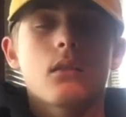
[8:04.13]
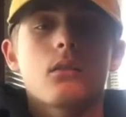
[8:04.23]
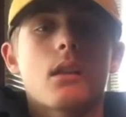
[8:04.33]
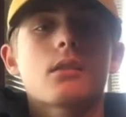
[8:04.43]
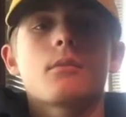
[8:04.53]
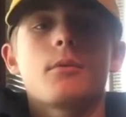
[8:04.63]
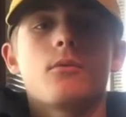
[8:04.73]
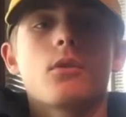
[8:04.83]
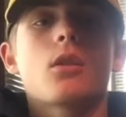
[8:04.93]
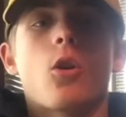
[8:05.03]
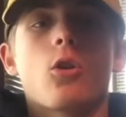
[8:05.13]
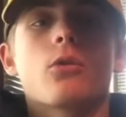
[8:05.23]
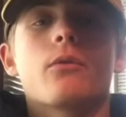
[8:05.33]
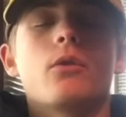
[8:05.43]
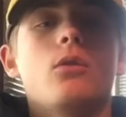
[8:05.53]
that's going to be really
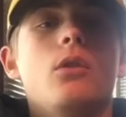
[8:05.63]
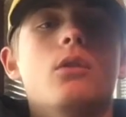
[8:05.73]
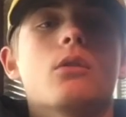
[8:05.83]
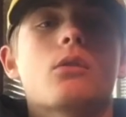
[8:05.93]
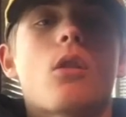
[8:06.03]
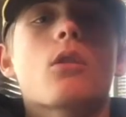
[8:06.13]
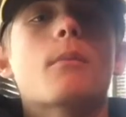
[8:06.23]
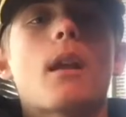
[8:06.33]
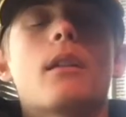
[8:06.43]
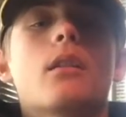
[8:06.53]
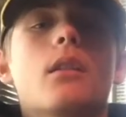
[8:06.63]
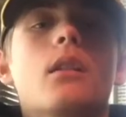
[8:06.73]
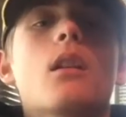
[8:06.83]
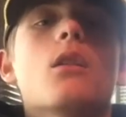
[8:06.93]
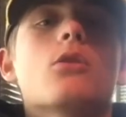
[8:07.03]
hard for you to just automatically